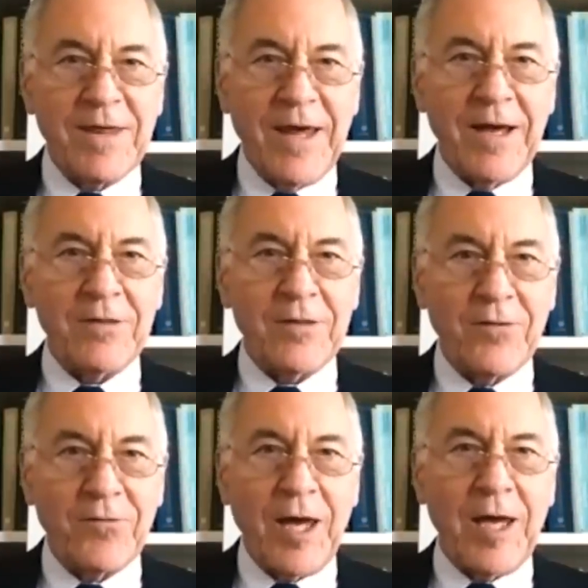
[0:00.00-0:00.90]
think
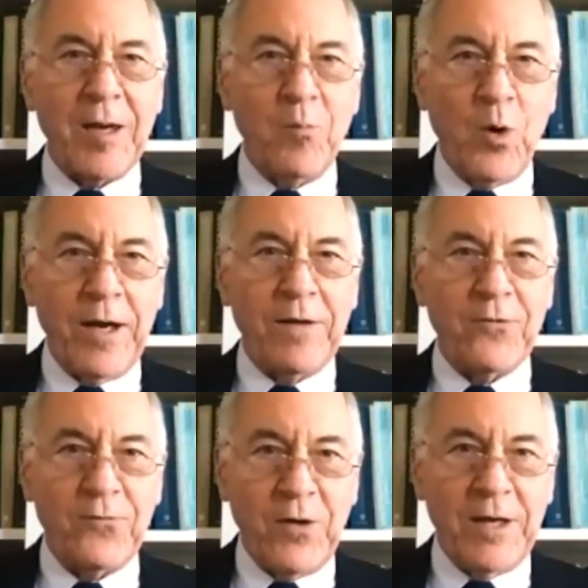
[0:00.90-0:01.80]
the same way
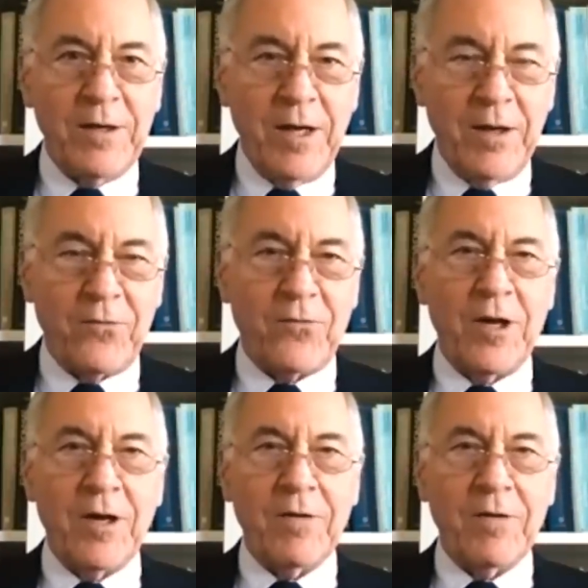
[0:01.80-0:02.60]
the Fed does.